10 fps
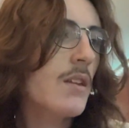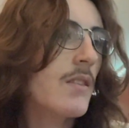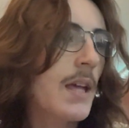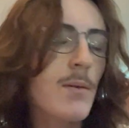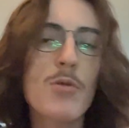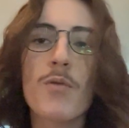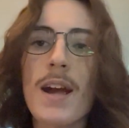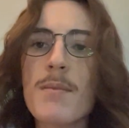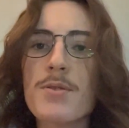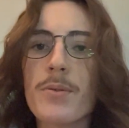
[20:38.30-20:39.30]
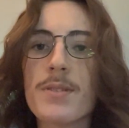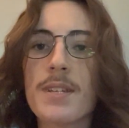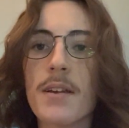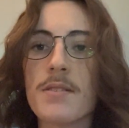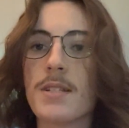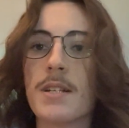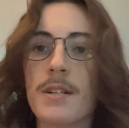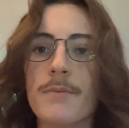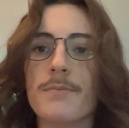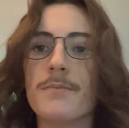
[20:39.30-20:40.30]
There were ramshorn snails in
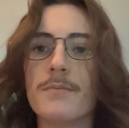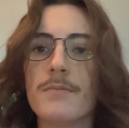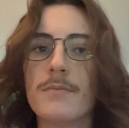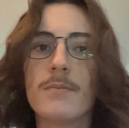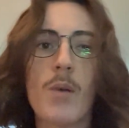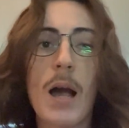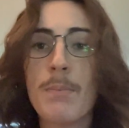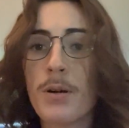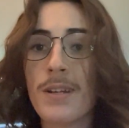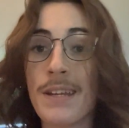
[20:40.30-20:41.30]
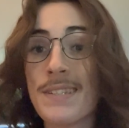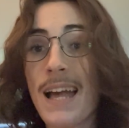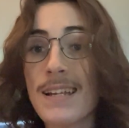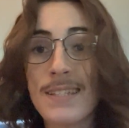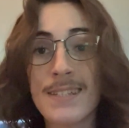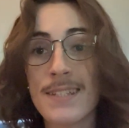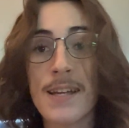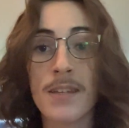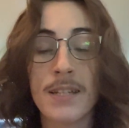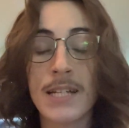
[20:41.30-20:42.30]
here. I put an assassin
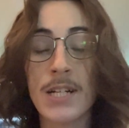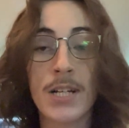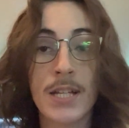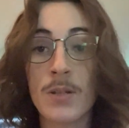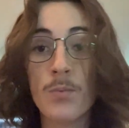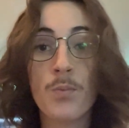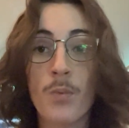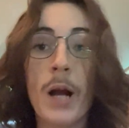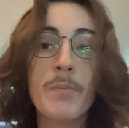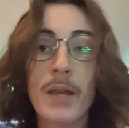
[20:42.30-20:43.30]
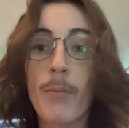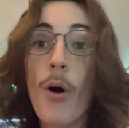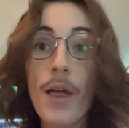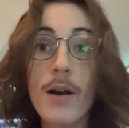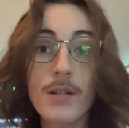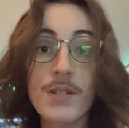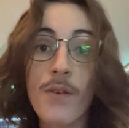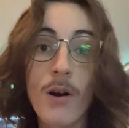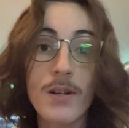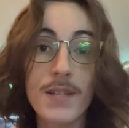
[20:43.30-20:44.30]
snail in here and he wiped them all out as
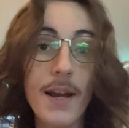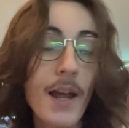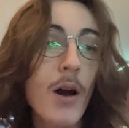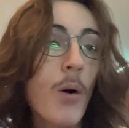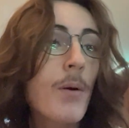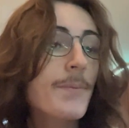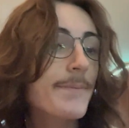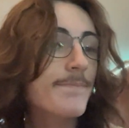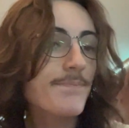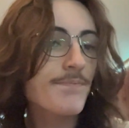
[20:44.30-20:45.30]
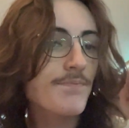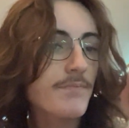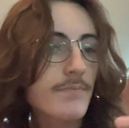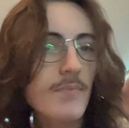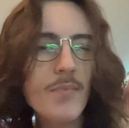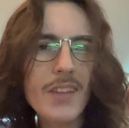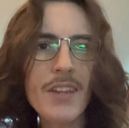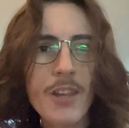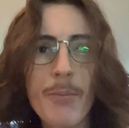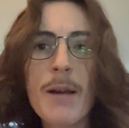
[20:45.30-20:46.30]
far as I know.
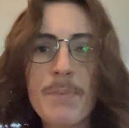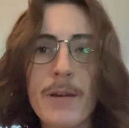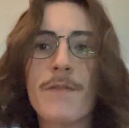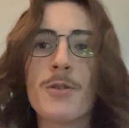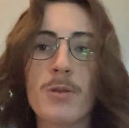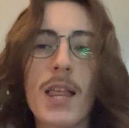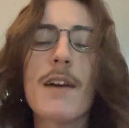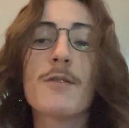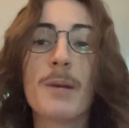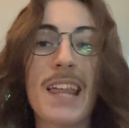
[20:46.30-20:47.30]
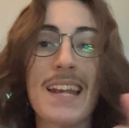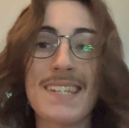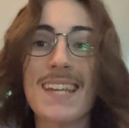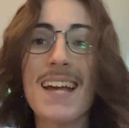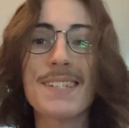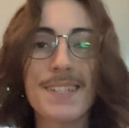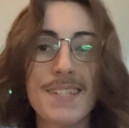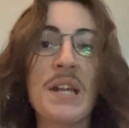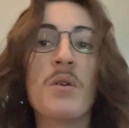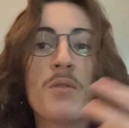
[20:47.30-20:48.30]
There might be a few left, but that assassin
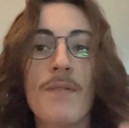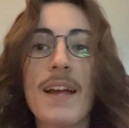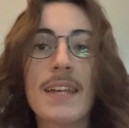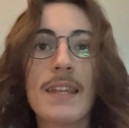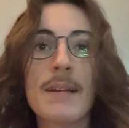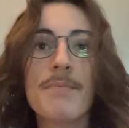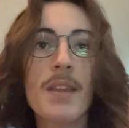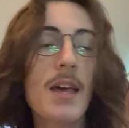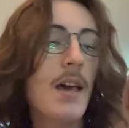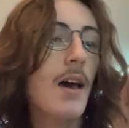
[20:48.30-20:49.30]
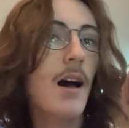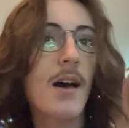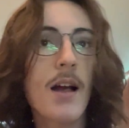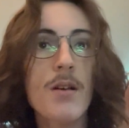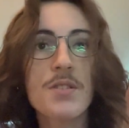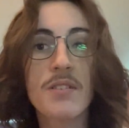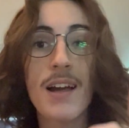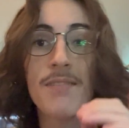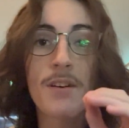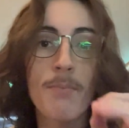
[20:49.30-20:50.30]
snail will regulate. I also
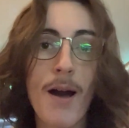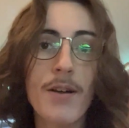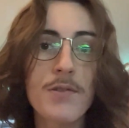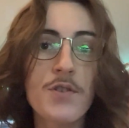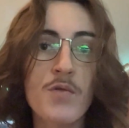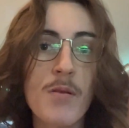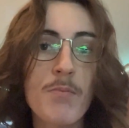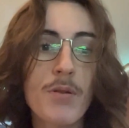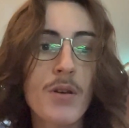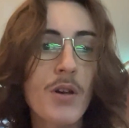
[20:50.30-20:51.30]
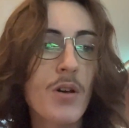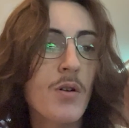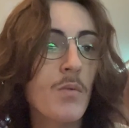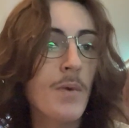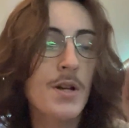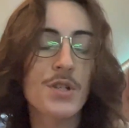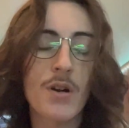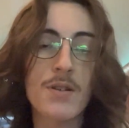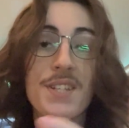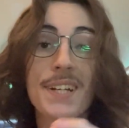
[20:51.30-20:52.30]
have amano shrimp, which
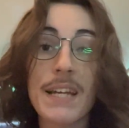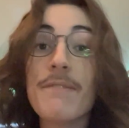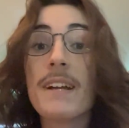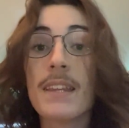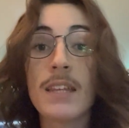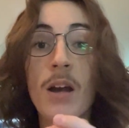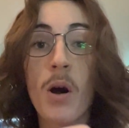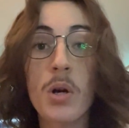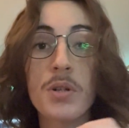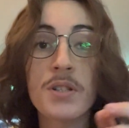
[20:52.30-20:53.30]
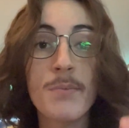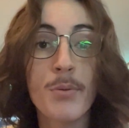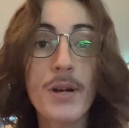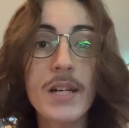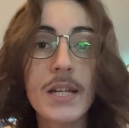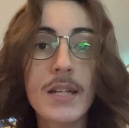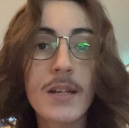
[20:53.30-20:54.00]
are significantly harder to breed